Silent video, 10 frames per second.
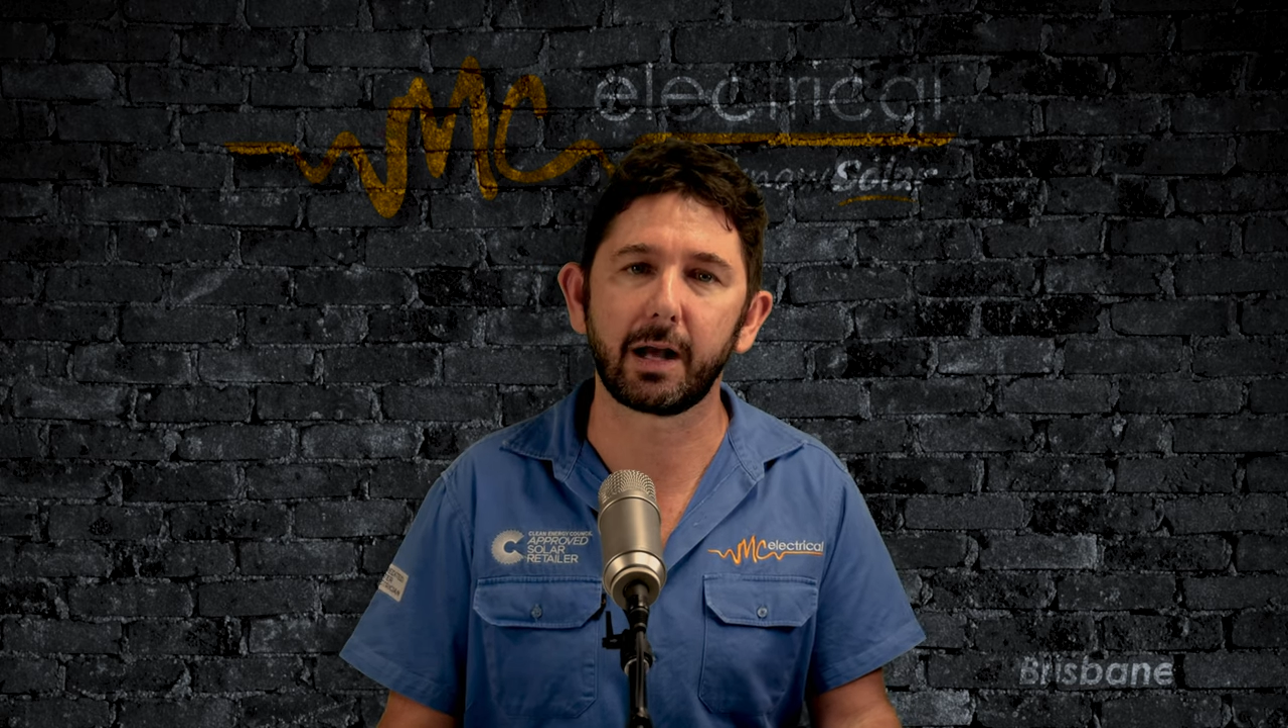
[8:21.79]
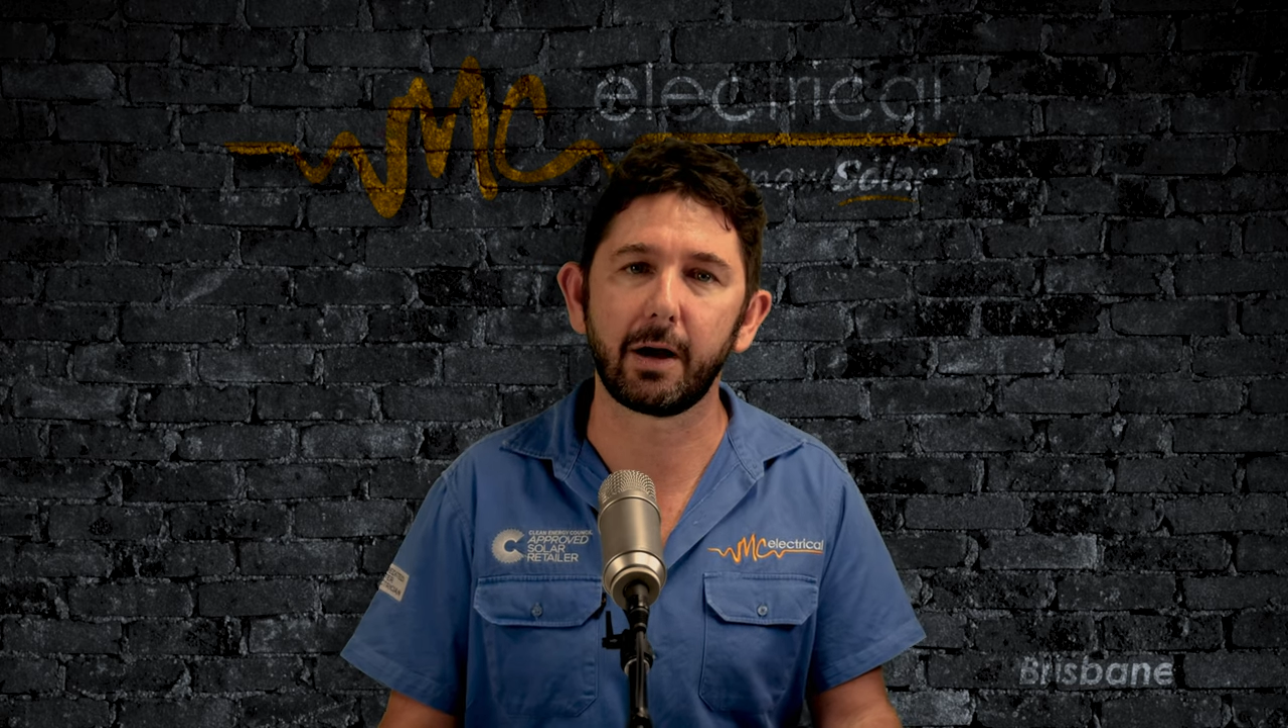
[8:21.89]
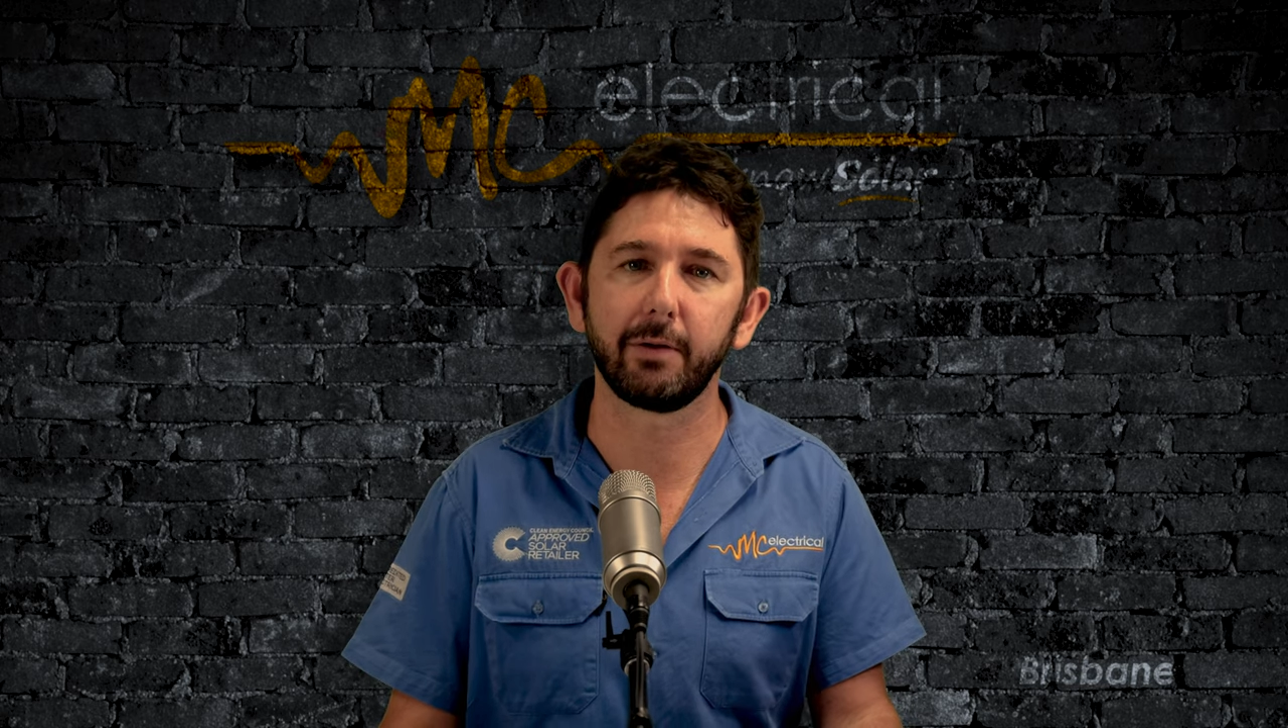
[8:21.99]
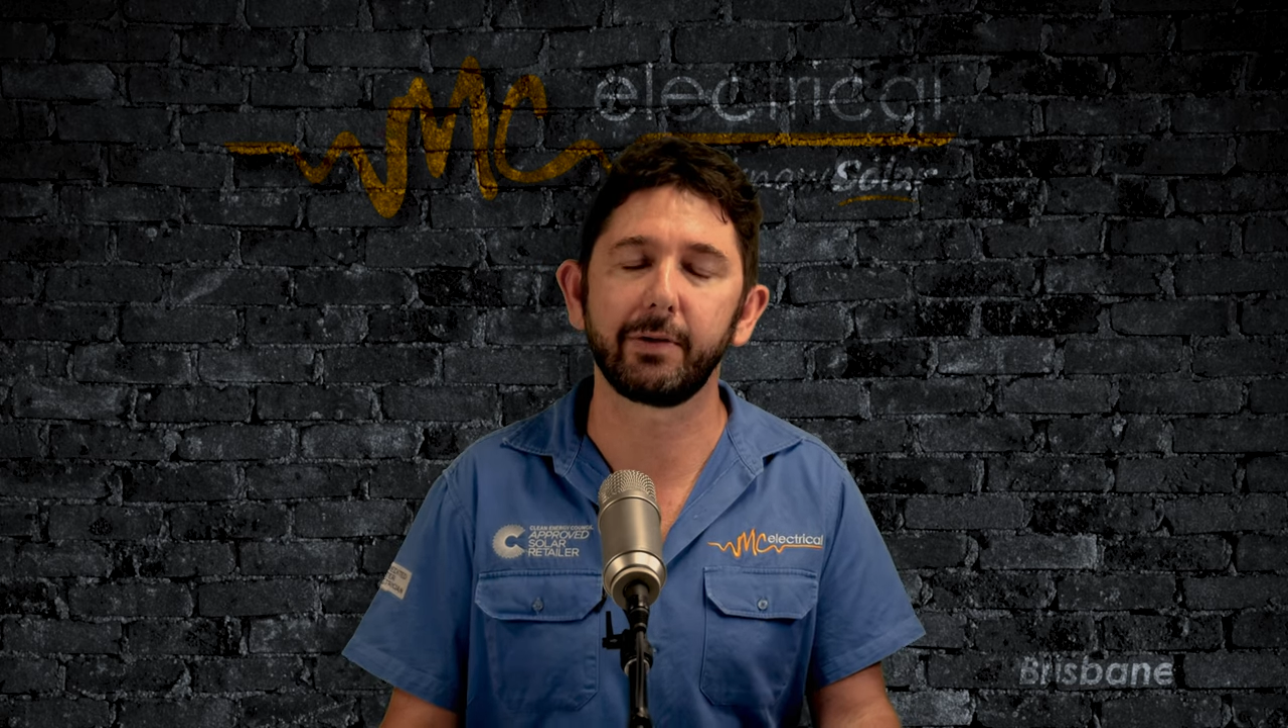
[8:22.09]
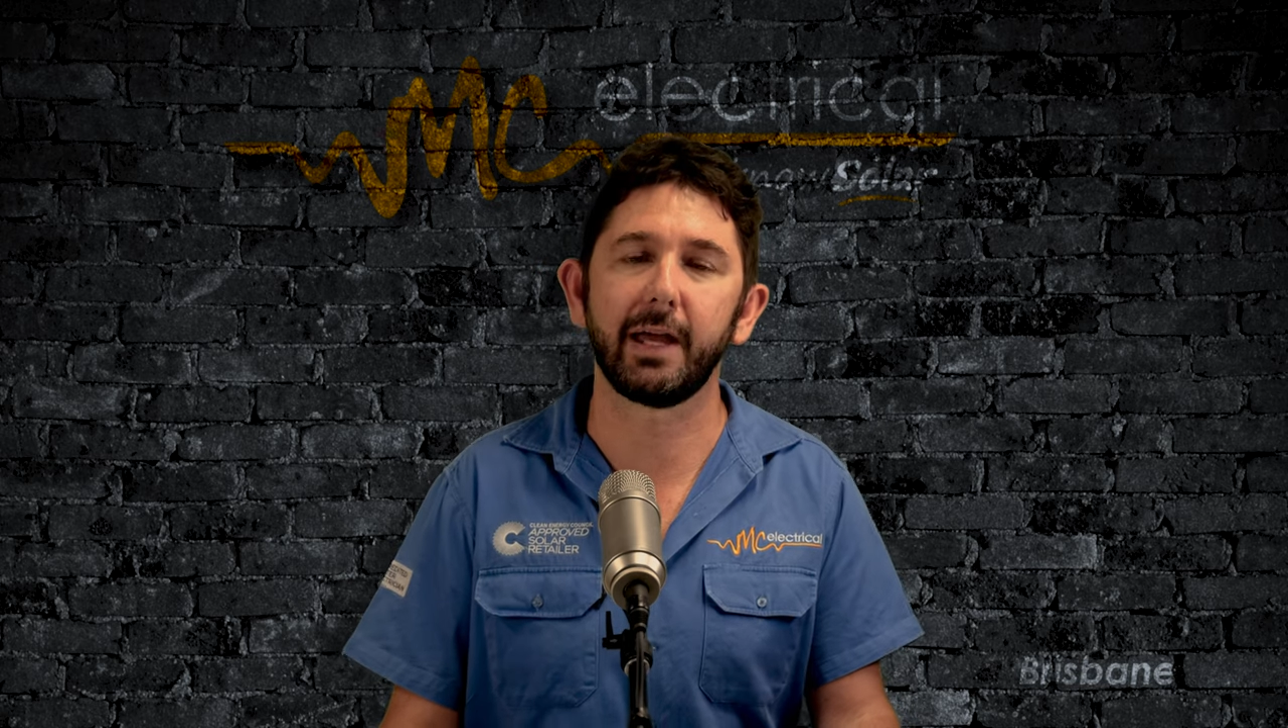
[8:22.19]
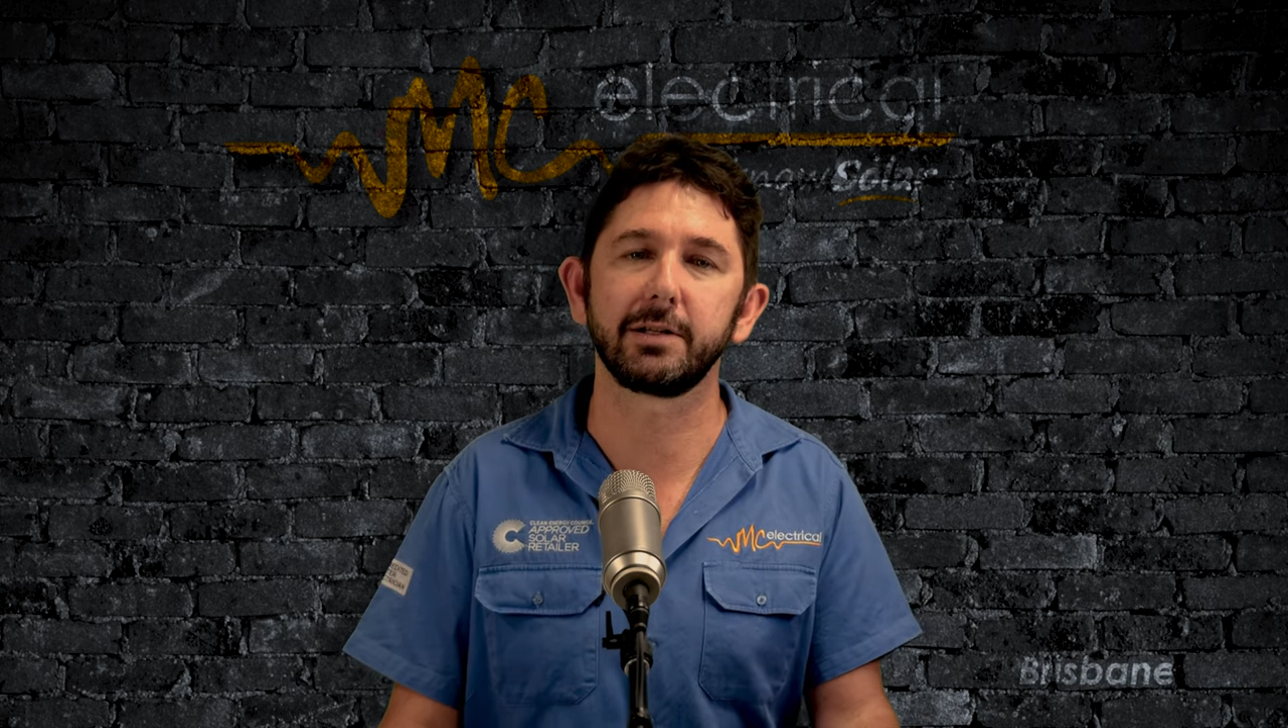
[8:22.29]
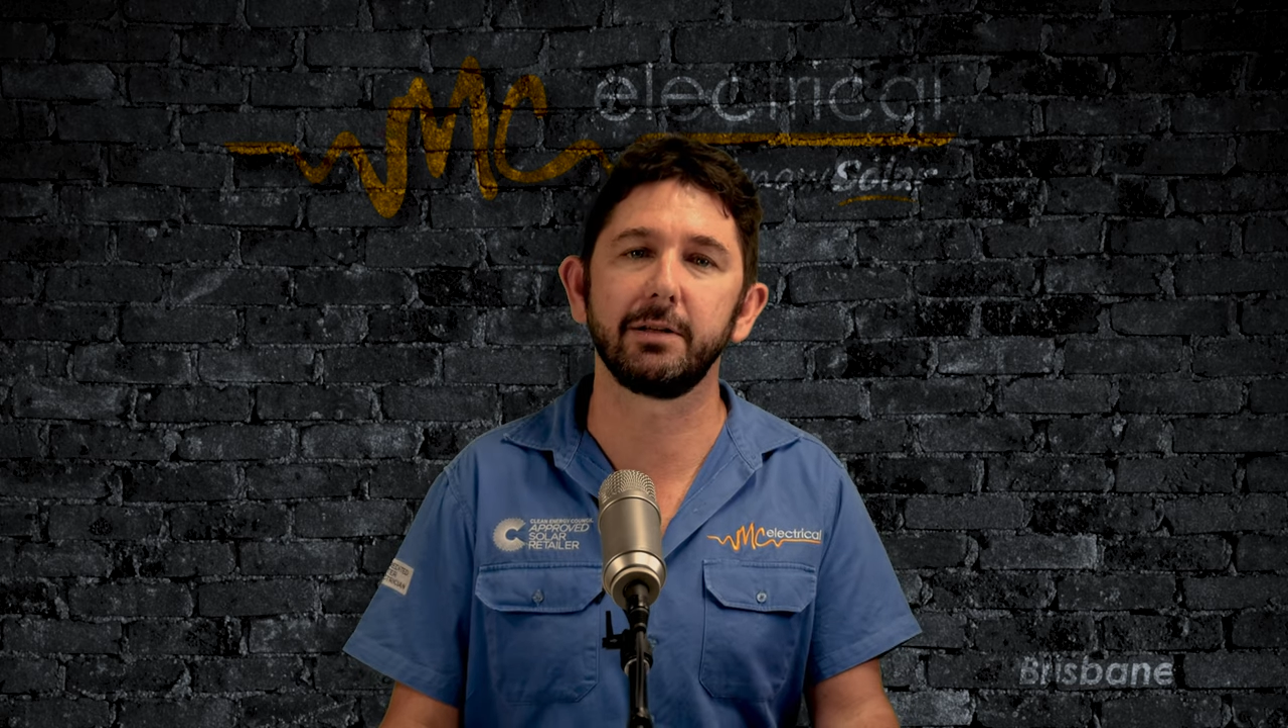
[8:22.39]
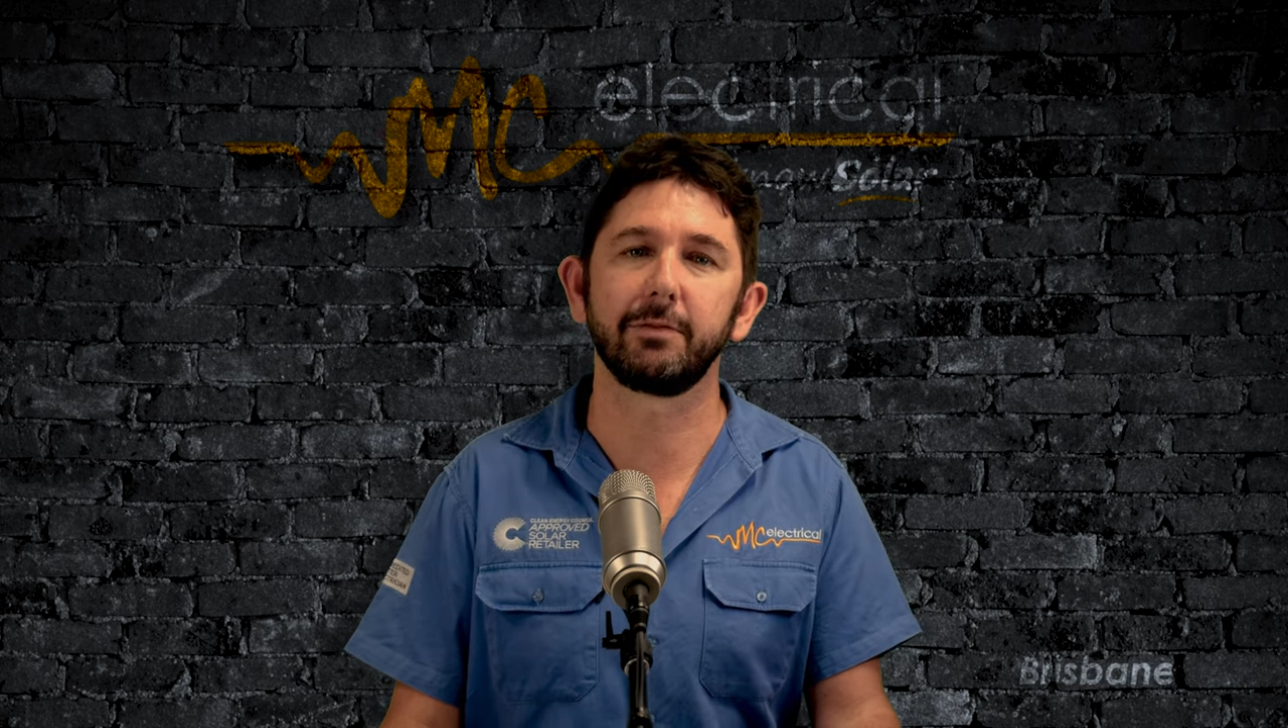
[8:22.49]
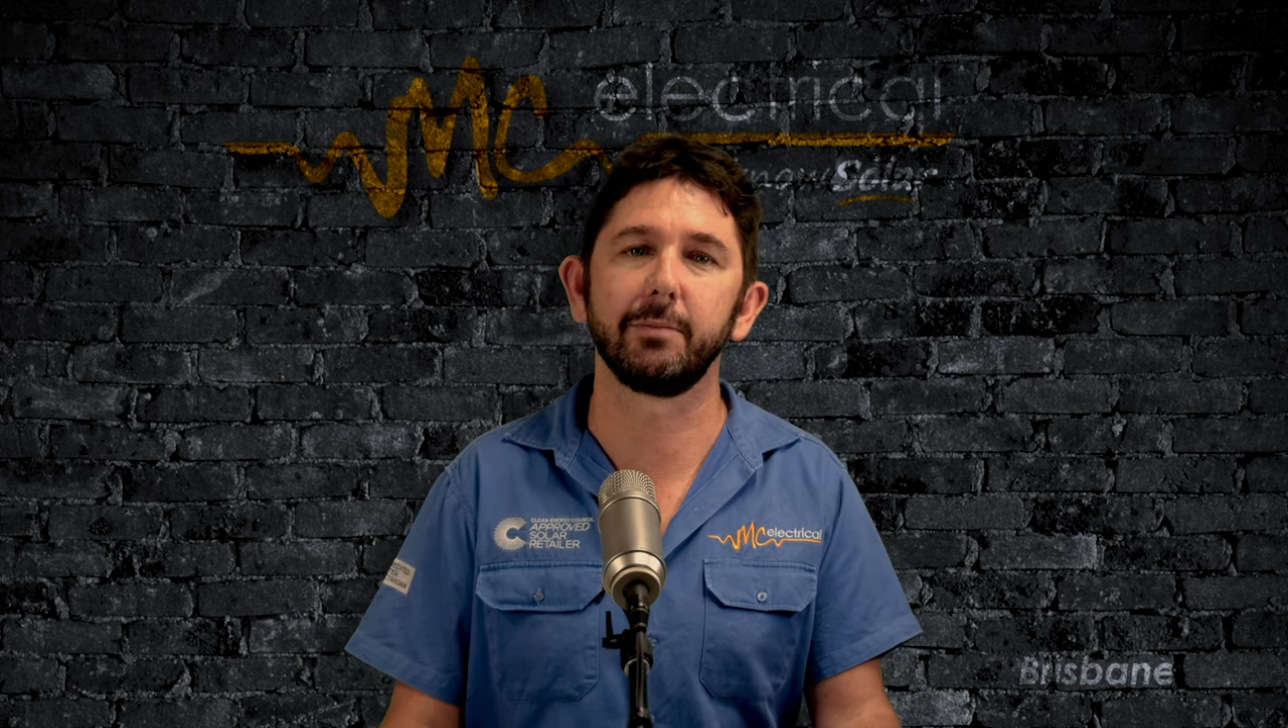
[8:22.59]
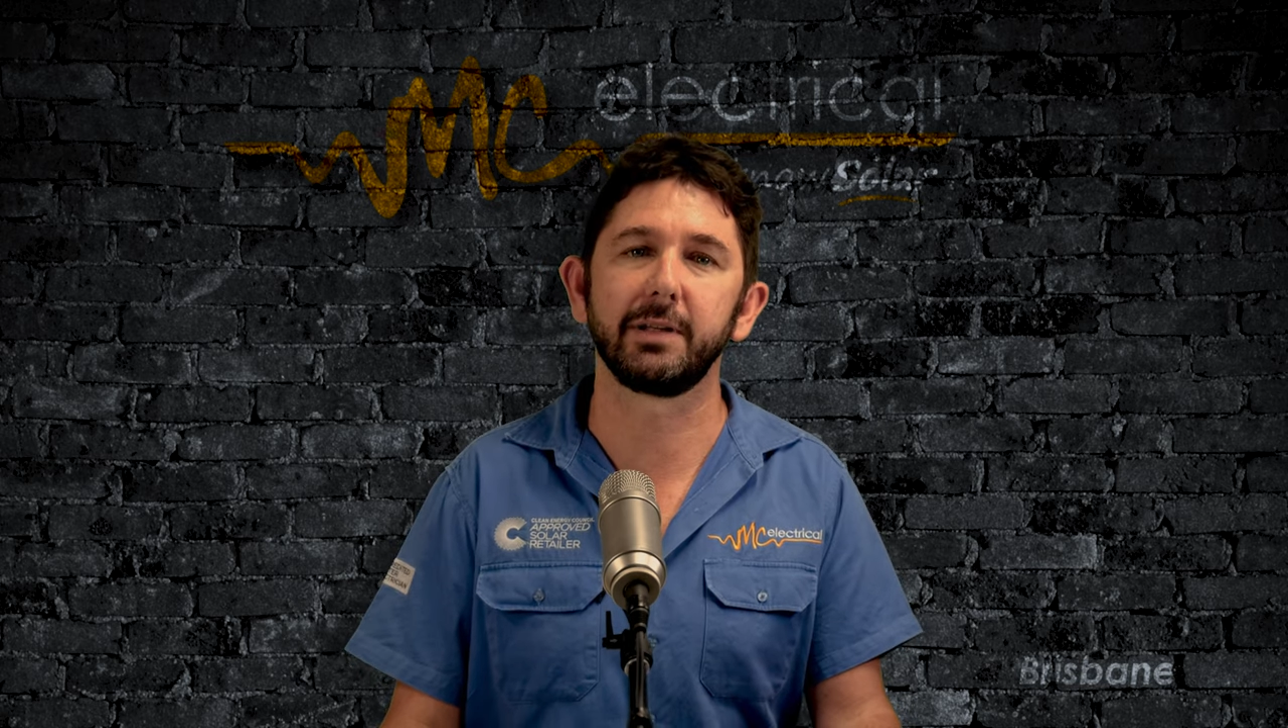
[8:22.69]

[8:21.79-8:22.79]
clarification from